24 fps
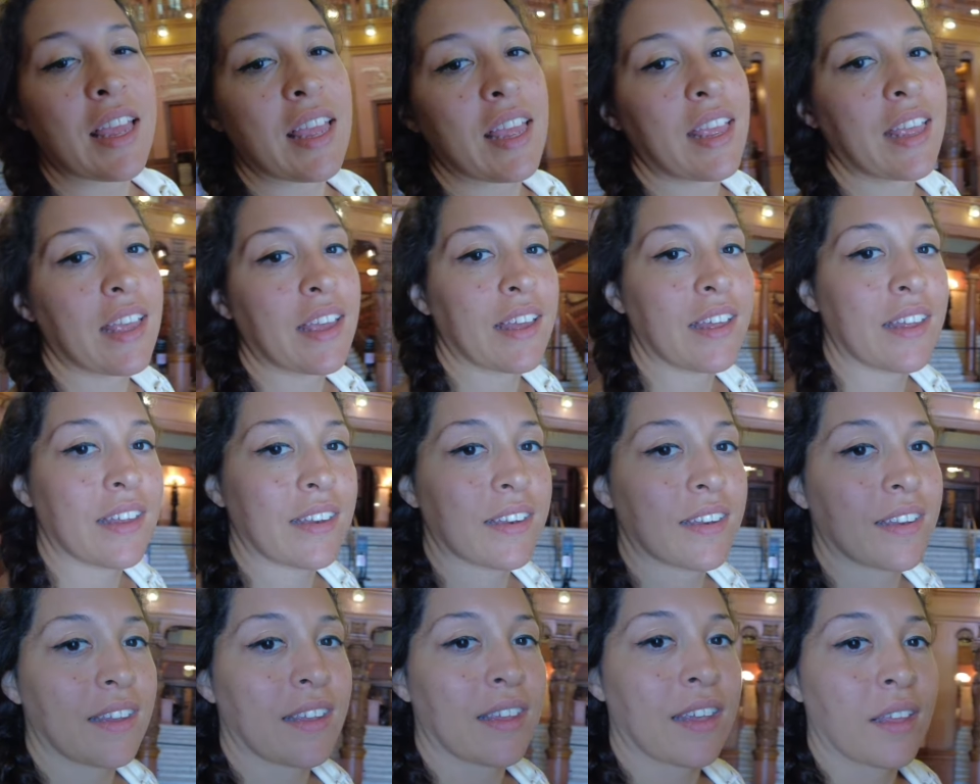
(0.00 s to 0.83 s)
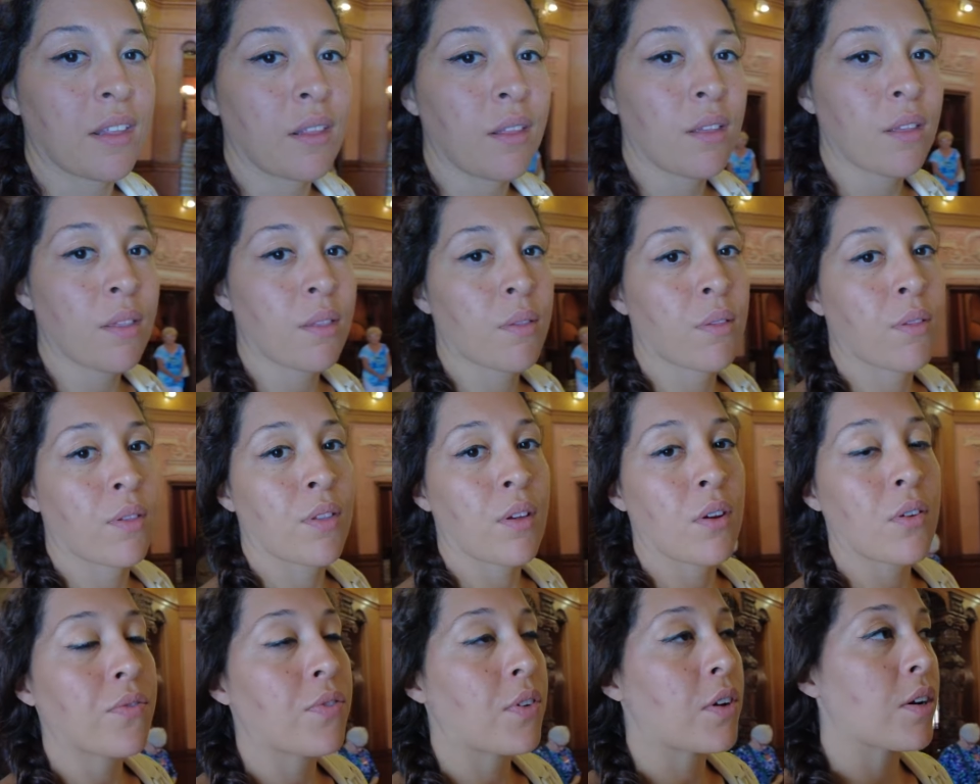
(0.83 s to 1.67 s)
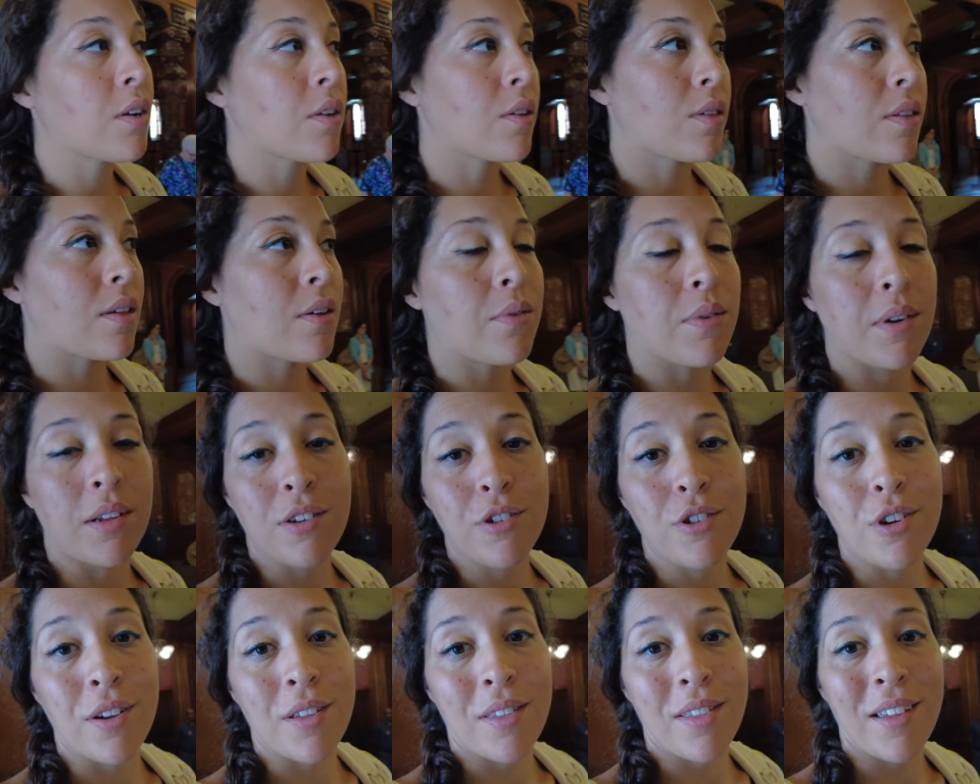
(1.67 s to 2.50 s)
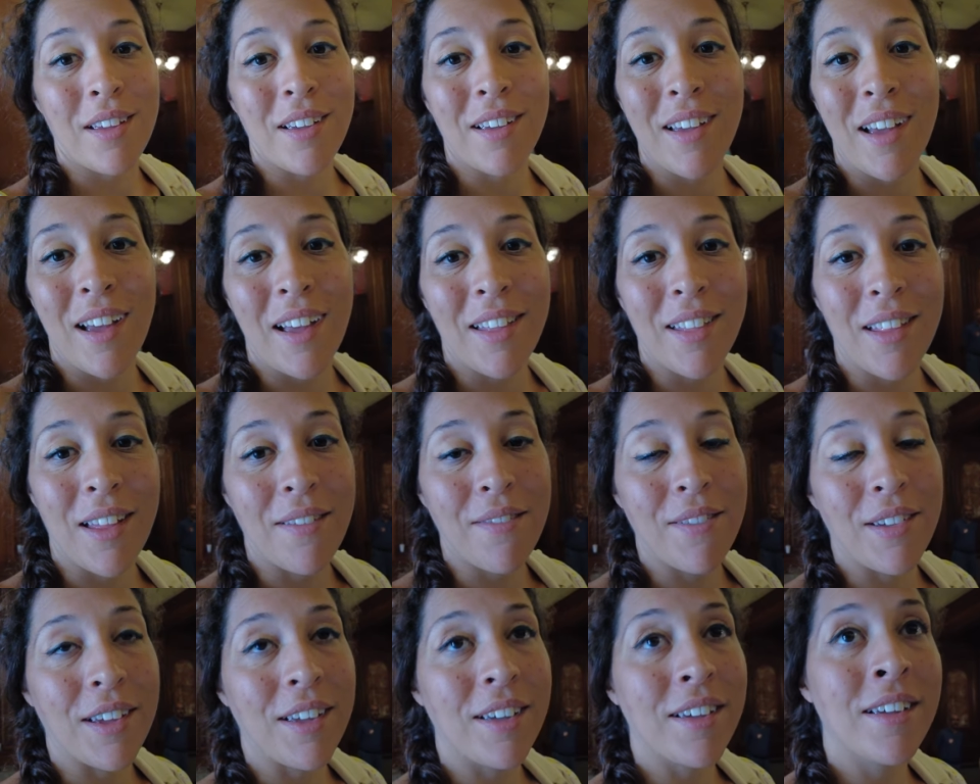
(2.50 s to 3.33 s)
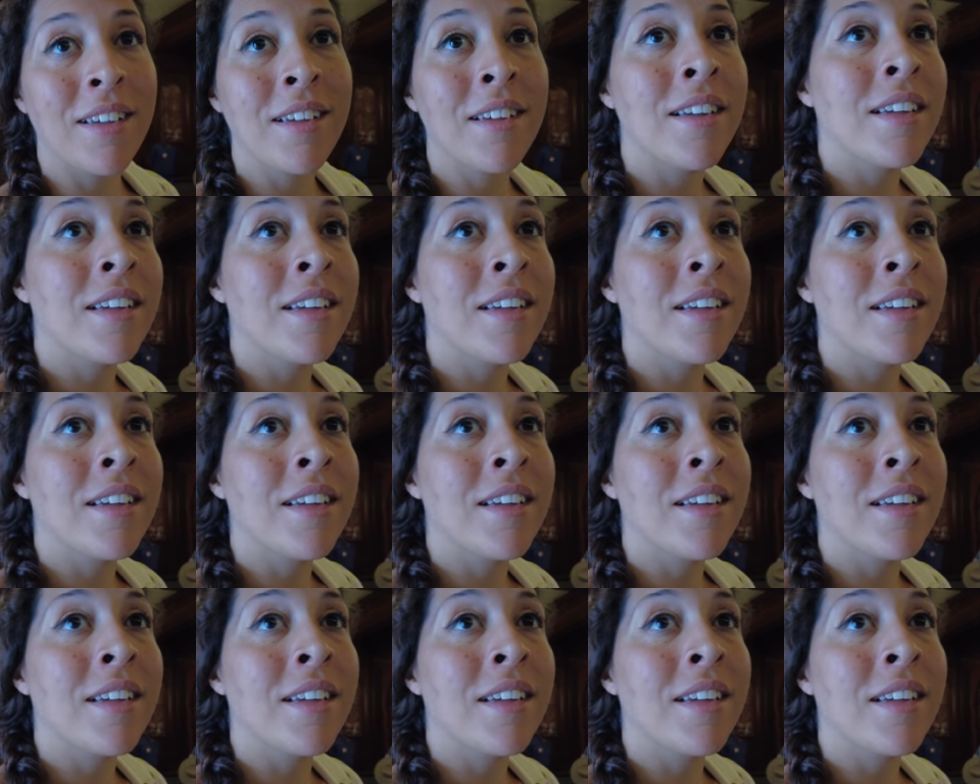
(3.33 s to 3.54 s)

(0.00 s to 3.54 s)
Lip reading: And it is so far so interesting. I love it.